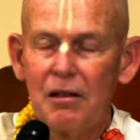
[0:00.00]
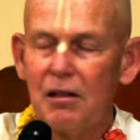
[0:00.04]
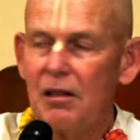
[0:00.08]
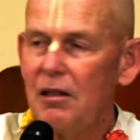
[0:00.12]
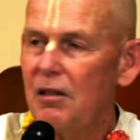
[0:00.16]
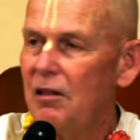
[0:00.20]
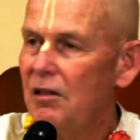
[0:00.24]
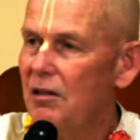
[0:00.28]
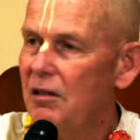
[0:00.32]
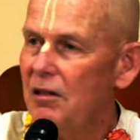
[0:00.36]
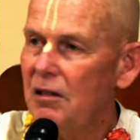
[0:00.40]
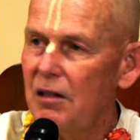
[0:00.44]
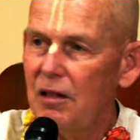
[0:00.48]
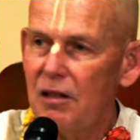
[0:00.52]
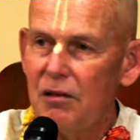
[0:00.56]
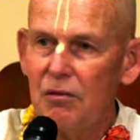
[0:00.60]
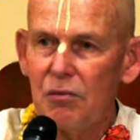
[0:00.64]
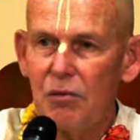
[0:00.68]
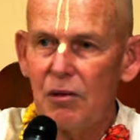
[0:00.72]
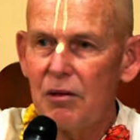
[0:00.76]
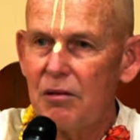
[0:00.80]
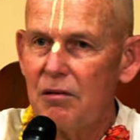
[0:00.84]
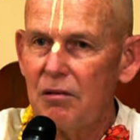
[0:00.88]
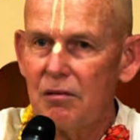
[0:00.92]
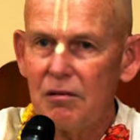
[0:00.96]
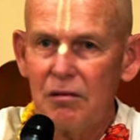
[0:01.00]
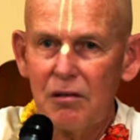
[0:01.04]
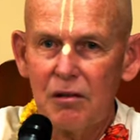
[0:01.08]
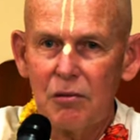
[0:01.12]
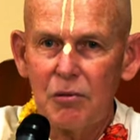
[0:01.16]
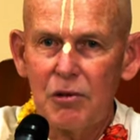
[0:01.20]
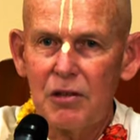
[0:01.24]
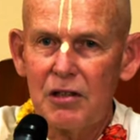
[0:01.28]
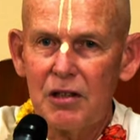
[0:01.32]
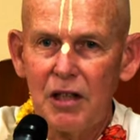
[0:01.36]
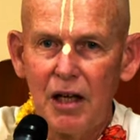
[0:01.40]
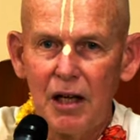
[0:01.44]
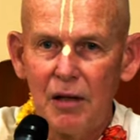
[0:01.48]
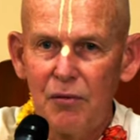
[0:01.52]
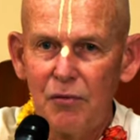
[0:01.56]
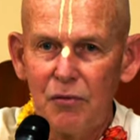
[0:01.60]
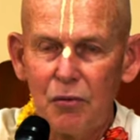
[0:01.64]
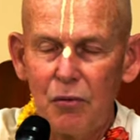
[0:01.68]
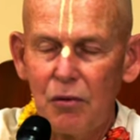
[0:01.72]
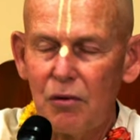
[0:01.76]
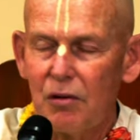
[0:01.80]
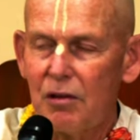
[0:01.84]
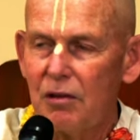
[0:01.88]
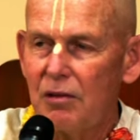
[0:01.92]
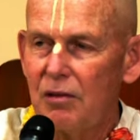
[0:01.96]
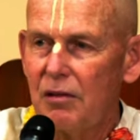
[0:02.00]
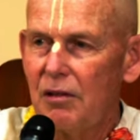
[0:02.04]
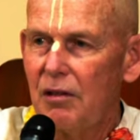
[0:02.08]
he just did what it was time for.